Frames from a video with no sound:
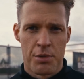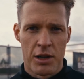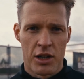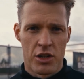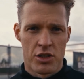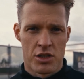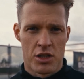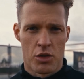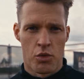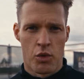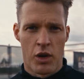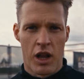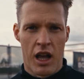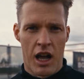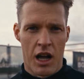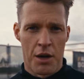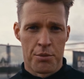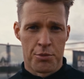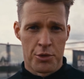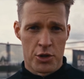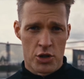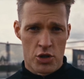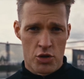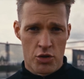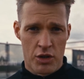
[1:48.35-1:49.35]
because it will
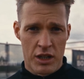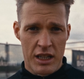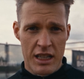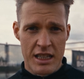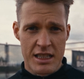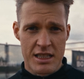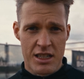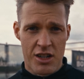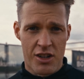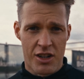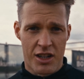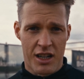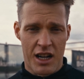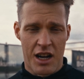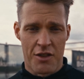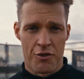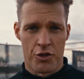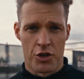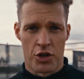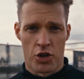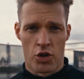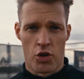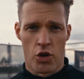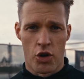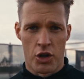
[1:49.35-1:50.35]
help you to easier
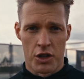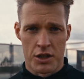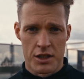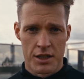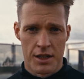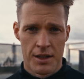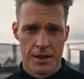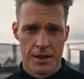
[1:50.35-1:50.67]
cover the court.